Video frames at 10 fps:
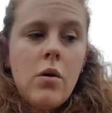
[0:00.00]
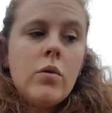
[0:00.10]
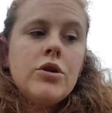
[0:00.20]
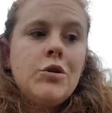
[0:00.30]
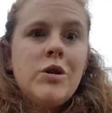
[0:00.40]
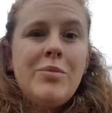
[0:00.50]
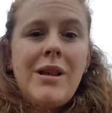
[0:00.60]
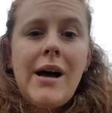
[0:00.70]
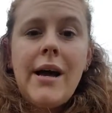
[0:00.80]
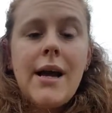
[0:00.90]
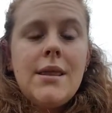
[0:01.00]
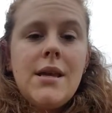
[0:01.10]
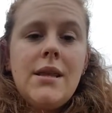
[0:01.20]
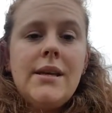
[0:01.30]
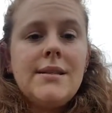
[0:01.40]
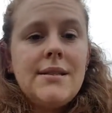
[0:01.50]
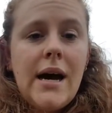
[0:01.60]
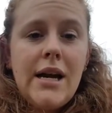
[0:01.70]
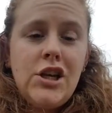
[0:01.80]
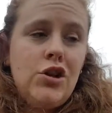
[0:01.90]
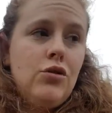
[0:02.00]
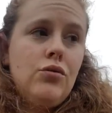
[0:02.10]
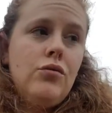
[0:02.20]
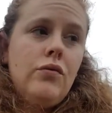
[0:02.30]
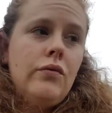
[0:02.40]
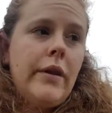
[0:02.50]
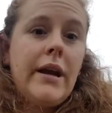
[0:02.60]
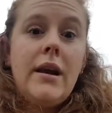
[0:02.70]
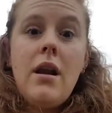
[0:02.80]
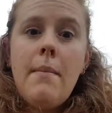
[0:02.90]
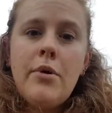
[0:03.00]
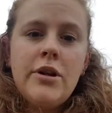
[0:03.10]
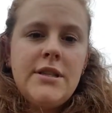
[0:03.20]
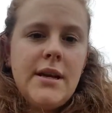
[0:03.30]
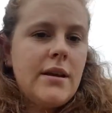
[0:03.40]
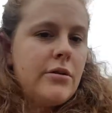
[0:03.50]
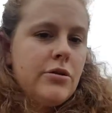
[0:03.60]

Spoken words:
or do you apply and then they assign you like a number to take it,